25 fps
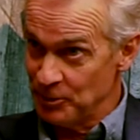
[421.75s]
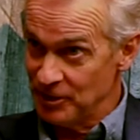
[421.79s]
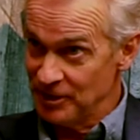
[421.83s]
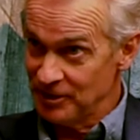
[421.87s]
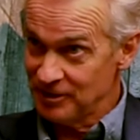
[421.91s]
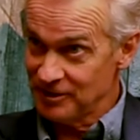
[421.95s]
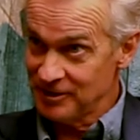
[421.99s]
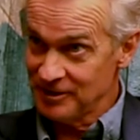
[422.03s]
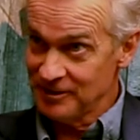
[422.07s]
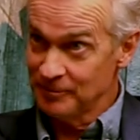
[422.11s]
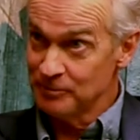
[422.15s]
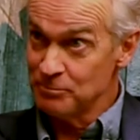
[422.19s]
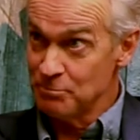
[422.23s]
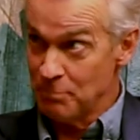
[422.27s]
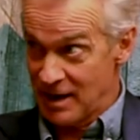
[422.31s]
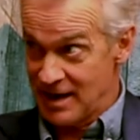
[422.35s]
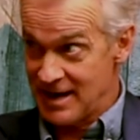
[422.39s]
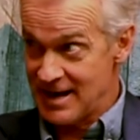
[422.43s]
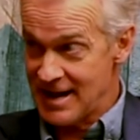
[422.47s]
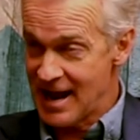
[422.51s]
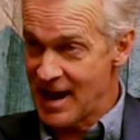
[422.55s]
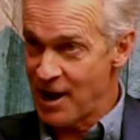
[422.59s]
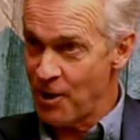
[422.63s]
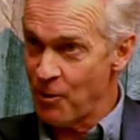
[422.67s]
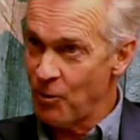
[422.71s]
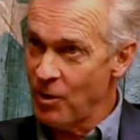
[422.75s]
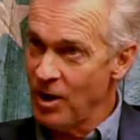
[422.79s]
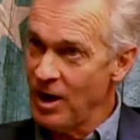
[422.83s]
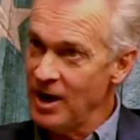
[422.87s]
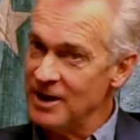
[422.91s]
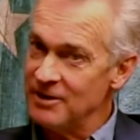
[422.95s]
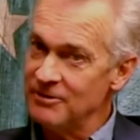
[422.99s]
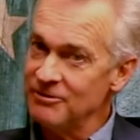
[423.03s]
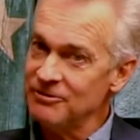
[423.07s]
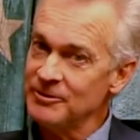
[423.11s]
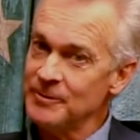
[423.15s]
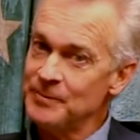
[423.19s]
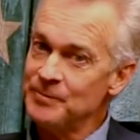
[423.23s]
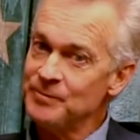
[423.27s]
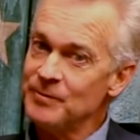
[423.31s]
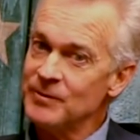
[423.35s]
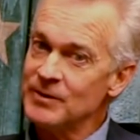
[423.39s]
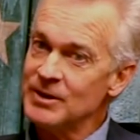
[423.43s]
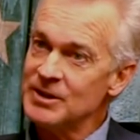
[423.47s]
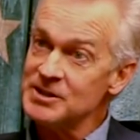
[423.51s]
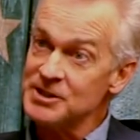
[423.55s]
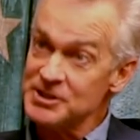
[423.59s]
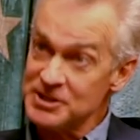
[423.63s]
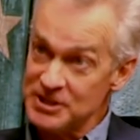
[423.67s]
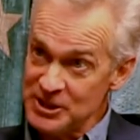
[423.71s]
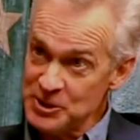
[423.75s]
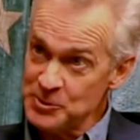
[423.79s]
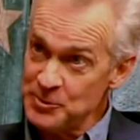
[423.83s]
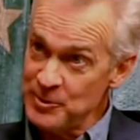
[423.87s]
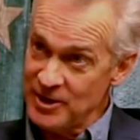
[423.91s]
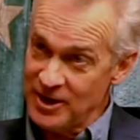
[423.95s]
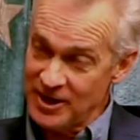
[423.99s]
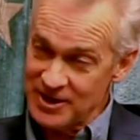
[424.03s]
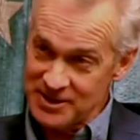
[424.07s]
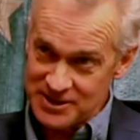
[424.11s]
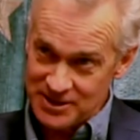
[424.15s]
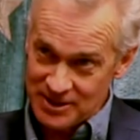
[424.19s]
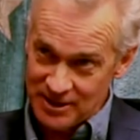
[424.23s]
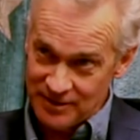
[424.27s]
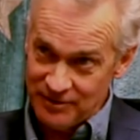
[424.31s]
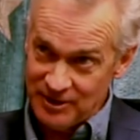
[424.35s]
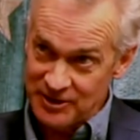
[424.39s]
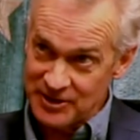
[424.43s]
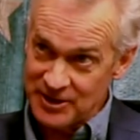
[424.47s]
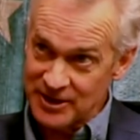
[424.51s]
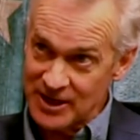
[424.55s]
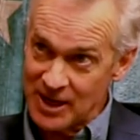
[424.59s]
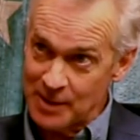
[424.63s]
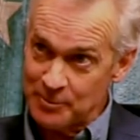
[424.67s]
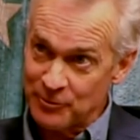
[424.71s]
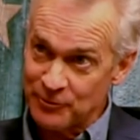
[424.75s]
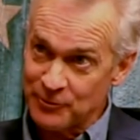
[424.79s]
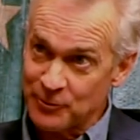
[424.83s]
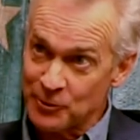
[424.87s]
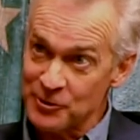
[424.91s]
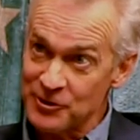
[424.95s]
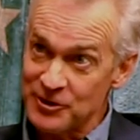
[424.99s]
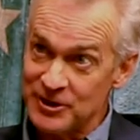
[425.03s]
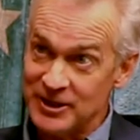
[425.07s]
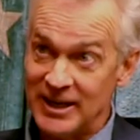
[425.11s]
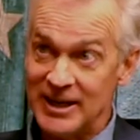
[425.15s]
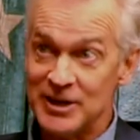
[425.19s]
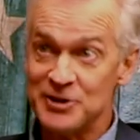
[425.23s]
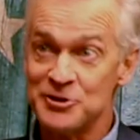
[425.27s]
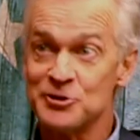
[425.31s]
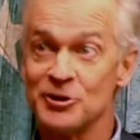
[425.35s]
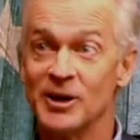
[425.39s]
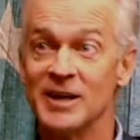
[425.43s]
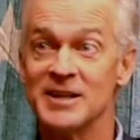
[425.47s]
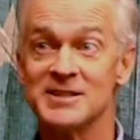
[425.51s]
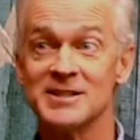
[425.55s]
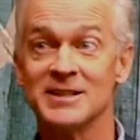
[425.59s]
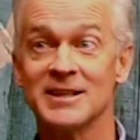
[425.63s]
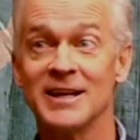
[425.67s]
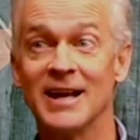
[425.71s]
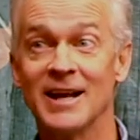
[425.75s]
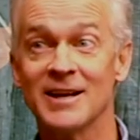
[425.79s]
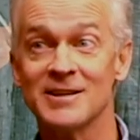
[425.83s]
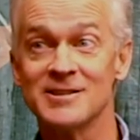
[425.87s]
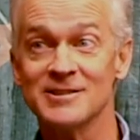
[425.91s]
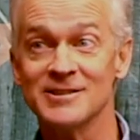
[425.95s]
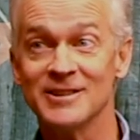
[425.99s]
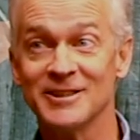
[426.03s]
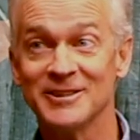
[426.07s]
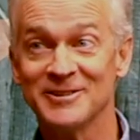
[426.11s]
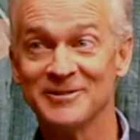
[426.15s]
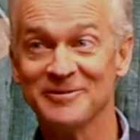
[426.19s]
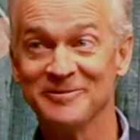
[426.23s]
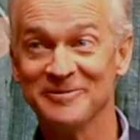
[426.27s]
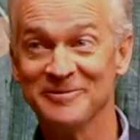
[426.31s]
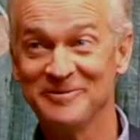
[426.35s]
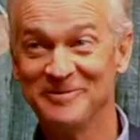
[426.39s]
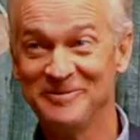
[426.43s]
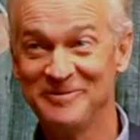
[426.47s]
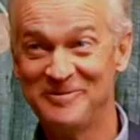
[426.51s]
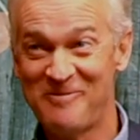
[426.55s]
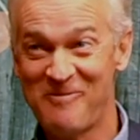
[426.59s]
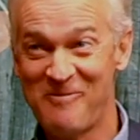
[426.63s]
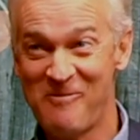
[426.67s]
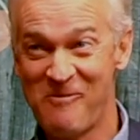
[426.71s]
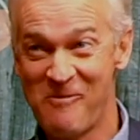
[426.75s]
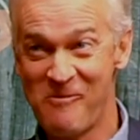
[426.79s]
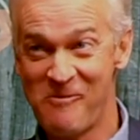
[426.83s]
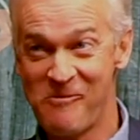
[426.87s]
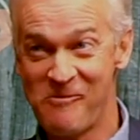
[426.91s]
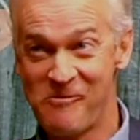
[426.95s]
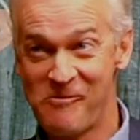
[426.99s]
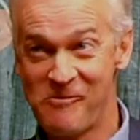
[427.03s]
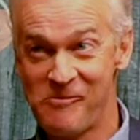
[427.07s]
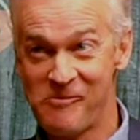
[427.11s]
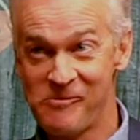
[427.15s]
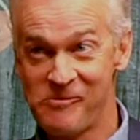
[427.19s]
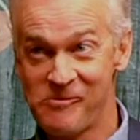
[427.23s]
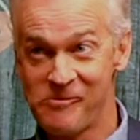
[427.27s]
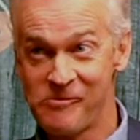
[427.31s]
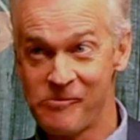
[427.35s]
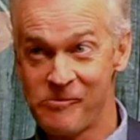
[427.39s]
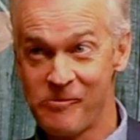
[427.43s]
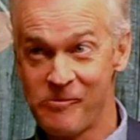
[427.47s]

with, my now wife, sees me on TV the night before the date and tries to cancel it.